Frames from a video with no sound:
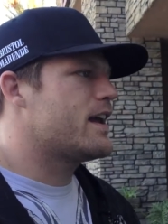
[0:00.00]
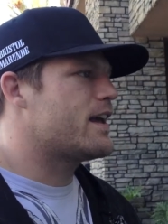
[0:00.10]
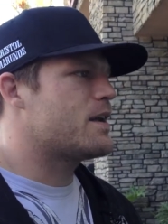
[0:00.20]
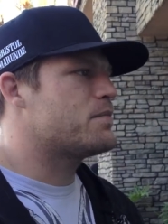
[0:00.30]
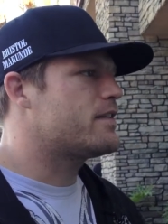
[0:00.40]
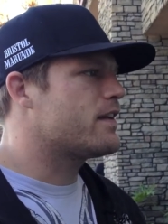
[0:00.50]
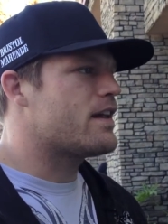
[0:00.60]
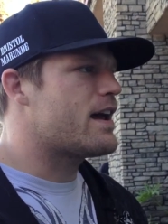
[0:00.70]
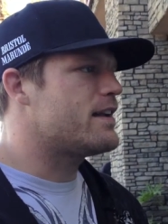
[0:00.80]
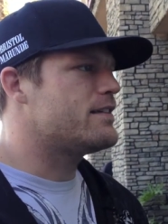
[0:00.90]
and I'm
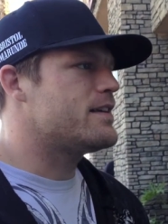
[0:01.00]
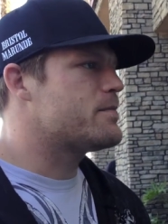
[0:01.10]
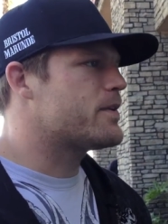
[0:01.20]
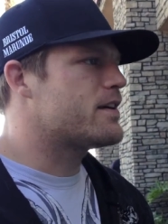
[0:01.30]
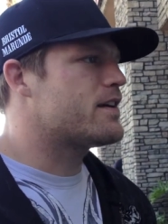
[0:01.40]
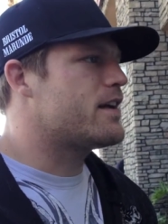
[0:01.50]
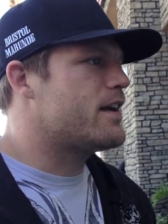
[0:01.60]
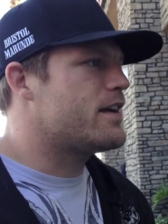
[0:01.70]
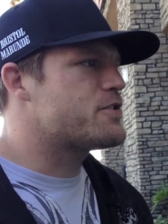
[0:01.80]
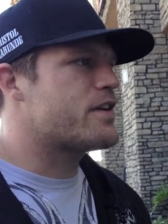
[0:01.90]
still at it, deeper
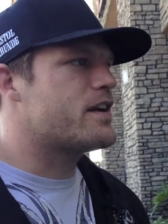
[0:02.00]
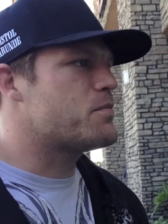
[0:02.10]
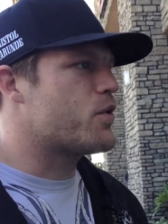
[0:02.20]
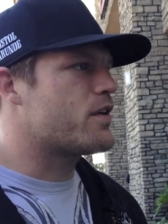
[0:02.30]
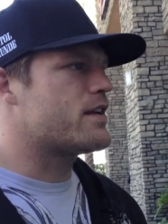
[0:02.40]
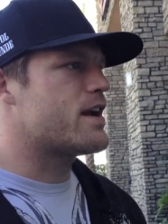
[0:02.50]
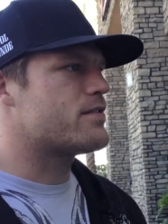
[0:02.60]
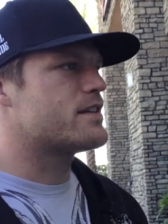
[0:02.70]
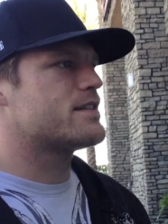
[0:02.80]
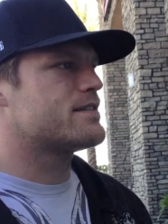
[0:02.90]
and training more than
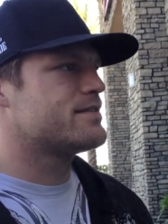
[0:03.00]
ever.